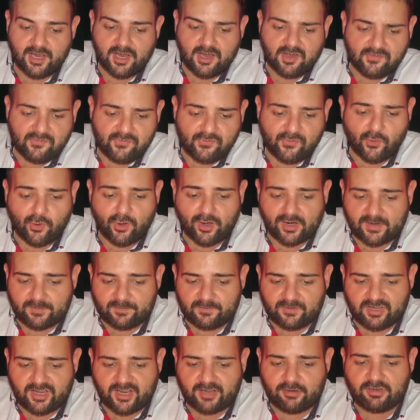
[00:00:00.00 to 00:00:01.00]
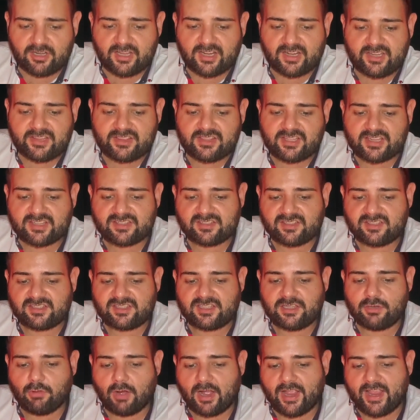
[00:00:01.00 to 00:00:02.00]
4. Regularly test the
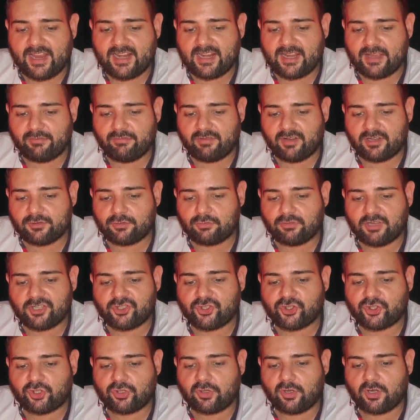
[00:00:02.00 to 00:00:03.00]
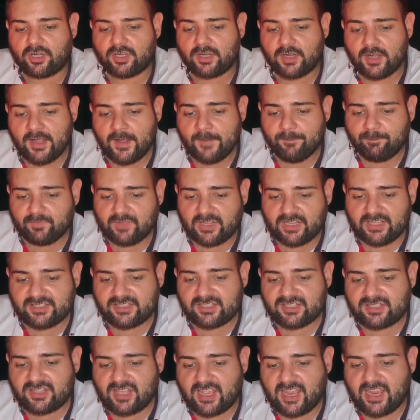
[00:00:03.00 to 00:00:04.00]
CYA level to ensure it
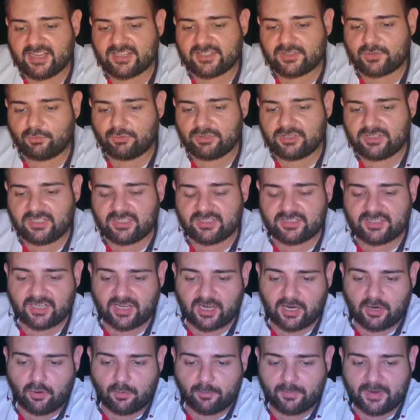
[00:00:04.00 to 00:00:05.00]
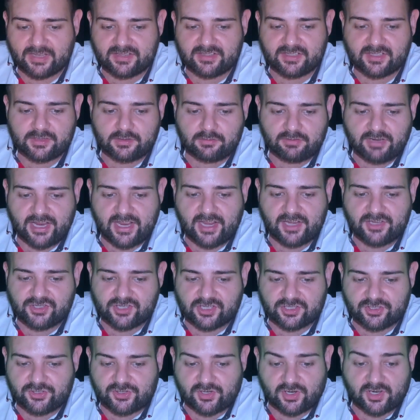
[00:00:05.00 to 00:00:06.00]
stays within the recommended range.
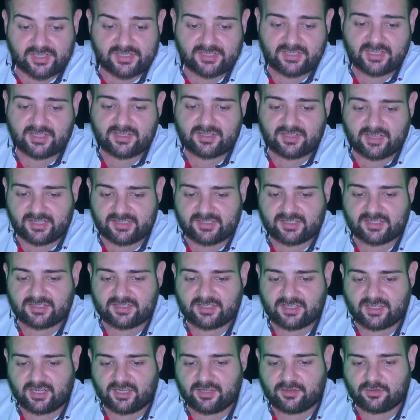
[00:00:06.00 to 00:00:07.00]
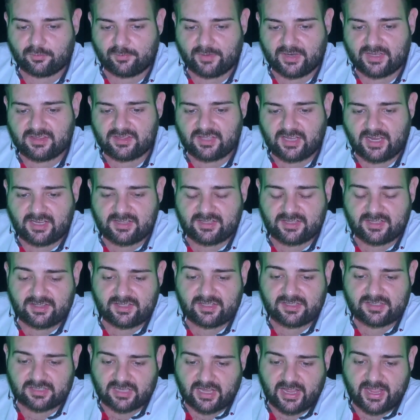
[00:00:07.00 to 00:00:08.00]
Adjust as necessary to maintain the
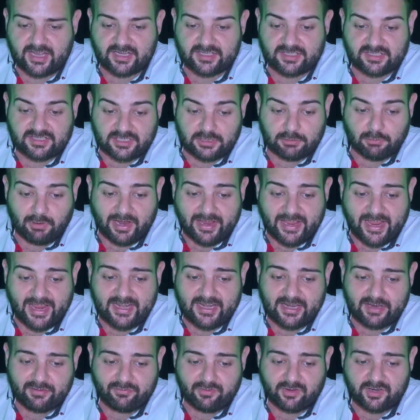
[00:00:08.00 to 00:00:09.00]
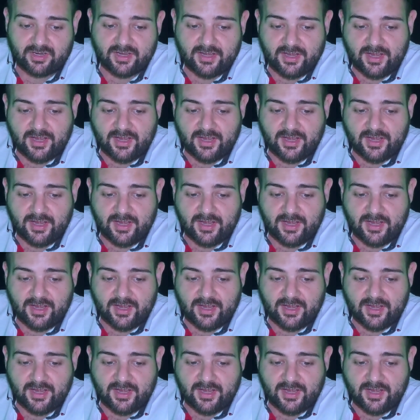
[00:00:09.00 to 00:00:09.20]
desired CYA level.